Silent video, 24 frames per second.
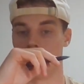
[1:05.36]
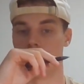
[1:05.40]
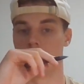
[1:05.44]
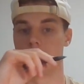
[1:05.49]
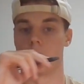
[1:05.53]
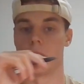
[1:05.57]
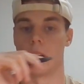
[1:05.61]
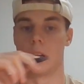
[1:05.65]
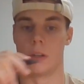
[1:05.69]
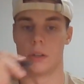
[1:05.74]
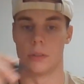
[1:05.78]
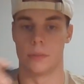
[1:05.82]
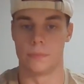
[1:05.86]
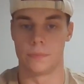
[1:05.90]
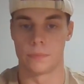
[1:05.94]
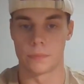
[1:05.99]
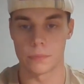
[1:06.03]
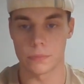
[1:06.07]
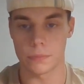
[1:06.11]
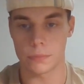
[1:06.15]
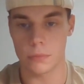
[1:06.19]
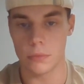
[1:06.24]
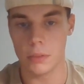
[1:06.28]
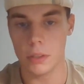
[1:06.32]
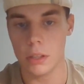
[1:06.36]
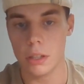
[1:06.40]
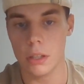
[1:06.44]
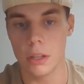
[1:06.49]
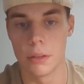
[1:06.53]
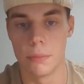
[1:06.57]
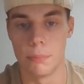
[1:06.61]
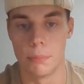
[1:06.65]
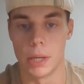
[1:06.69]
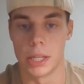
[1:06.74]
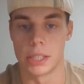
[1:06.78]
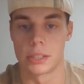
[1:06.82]
So
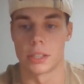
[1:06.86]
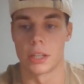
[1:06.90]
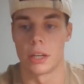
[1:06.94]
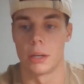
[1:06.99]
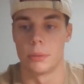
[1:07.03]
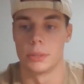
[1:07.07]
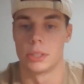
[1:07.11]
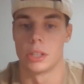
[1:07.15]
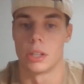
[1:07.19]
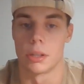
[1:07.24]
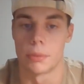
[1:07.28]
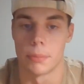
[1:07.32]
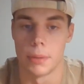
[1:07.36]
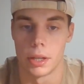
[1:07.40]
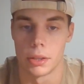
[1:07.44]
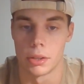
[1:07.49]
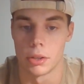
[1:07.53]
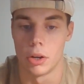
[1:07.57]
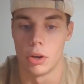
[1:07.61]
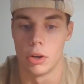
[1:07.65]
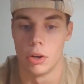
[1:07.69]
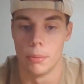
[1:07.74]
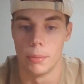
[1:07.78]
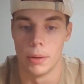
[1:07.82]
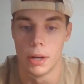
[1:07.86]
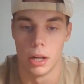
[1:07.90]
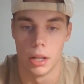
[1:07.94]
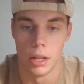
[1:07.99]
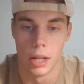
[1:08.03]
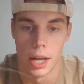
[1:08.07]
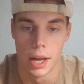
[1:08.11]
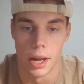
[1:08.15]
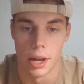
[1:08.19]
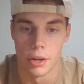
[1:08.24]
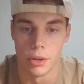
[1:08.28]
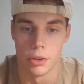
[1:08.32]
basically, I'll be talking about the OML
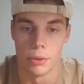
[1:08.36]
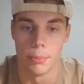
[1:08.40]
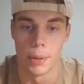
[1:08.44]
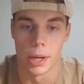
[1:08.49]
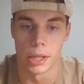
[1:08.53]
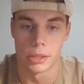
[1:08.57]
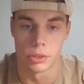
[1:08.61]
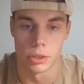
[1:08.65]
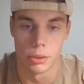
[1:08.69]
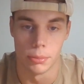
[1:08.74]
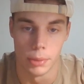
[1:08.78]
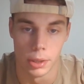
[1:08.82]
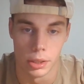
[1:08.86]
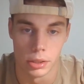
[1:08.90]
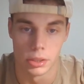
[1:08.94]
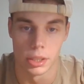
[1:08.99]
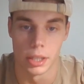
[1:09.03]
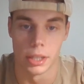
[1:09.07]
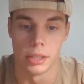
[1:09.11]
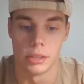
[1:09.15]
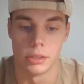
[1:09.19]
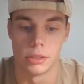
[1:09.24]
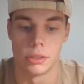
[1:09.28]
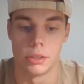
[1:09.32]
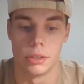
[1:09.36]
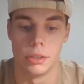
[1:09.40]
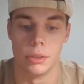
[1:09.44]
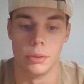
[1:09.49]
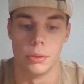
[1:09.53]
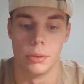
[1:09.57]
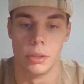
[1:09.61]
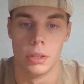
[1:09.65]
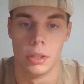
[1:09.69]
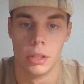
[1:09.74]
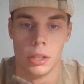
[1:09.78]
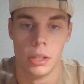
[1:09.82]
at New Mexico Military
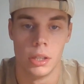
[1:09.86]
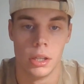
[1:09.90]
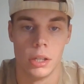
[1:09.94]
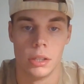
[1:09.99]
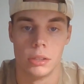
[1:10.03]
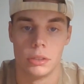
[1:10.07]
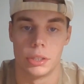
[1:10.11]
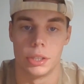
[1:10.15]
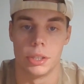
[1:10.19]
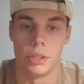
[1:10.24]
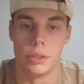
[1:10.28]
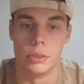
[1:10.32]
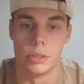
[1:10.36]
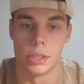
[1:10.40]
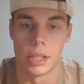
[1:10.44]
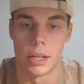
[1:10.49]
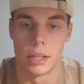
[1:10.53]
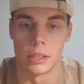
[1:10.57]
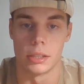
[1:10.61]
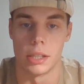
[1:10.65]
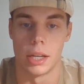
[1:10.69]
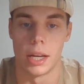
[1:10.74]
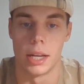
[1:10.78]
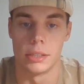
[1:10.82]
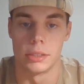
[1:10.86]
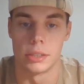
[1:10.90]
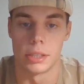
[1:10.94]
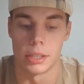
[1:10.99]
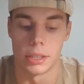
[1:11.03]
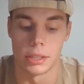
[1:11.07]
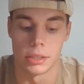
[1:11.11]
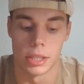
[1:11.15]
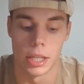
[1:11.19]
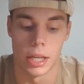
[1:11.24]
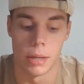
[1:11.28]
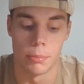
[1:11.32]
Institute to use as an
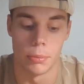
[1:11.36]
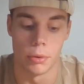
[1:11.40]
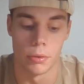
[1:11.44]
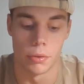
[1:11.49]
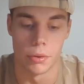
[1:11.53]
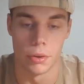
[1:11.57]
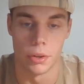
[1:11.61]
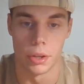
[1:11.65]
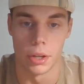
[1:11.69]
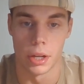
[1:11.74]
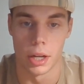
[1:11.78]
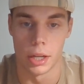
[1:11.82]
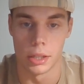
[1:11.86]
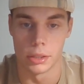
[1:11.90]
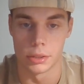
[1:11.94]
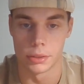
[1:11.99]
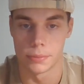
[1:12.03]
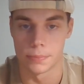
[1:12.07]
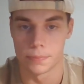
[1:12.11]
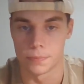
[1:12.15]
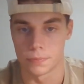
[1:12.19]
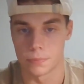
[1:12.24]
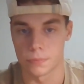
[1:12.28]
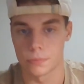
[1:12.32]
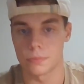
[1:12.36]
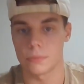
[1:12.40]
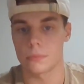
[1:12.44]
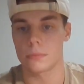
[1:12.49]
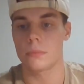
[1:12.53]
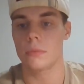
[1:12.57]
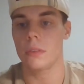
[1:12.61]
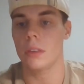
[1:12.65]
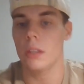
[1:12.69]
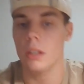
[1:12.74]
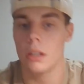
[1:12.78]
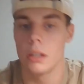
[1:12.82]
example for you guys.
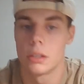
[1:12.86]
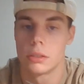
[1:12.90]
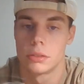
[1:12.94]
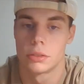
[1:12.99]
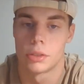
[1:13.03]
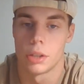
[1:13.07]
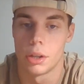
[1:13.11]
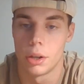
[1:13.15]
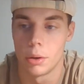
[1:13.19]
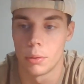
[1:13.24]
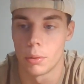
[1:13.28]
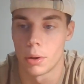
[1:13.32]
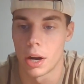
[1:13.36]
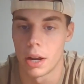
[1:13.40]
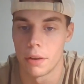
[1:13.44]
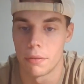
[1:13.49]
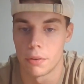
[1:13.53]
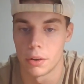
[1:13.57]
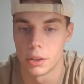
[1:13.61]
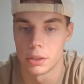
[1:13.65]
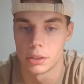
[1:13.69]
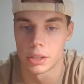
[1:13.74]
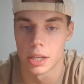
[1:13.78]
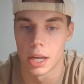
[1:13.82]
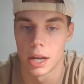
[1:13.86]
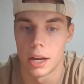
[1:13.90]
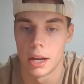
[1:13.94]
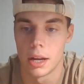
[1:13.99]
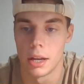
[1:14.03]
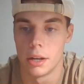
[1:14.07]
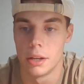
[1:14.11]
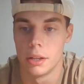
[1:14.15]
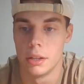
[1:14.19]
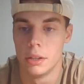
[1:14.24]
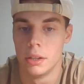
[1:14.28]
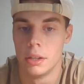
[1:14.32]
So when I first
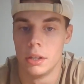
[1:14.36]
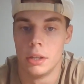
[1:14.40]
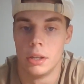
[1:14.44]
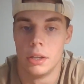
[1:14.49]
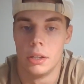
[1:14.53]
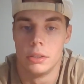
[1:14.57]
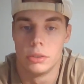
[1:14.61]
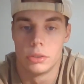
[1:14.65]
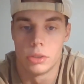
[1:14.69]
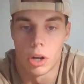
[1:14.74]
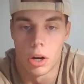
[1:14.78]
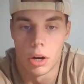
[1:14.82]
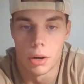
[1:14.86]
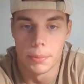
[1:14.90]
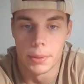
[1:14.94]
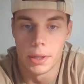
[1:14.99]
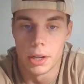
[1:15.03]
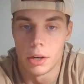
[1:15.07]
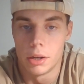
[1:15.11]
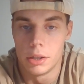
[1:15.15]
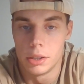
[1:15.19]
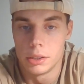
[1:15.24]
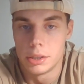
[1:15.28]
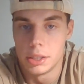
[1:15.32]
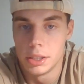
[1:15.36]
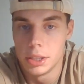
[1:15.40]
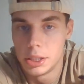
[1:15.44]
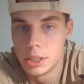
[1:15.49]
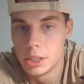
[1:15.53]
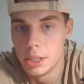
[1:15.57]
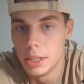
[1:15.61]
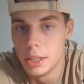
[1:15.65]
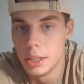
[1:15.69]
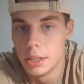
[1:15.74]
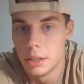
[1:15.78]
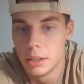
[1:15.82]
got to Army
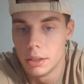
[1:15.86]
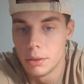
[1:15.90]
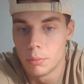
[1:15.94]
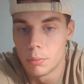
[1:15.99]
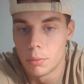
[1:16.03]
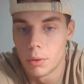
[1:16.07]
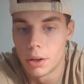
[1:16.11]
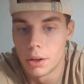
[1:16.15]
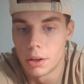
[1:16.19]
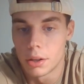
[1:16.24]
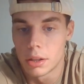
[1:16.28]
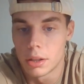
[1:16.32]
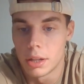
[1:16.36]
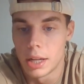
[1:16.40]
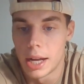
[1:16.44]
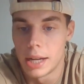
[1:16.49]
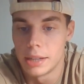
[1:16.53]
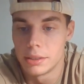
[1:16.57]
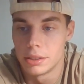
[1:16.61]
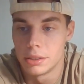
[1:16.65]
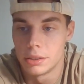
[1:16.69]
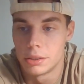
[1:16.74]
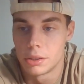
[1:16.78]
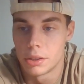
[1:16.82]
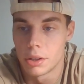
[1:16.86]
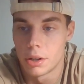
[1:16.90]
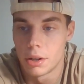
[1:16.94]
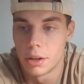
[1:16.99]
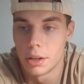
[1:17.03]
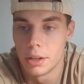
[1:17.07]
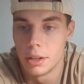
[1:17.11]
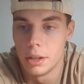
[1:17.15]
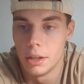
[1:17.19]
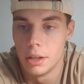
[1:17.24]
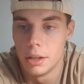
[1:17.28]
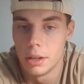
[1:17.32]
ROTC, when classes
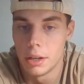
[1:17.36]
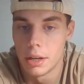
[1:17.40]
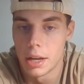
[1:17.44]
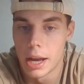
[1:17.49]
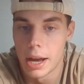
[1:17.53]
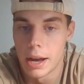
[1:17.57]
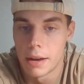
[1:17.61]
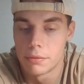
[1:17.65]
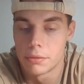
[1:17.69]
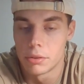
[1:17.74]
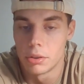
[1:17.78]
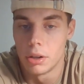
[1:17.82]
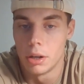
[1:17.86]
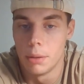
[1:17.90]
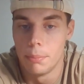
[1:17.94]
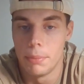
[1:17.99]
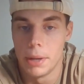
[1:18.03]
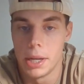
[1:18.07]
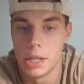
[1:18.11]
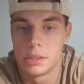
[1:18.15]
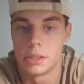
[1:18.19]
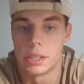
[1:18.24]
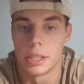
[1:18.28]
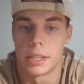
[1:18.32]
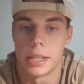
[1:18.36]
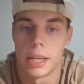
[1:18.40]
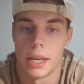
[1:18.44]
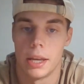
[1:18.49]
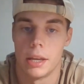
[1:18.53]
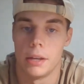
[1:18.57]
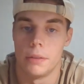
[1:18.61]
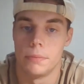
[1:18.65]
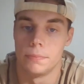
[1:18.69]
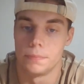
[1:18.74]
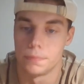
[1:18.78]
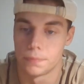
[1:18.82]
started after a basic
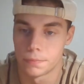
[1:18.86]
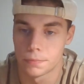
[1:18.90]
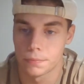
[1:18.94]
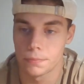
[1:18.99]
camp,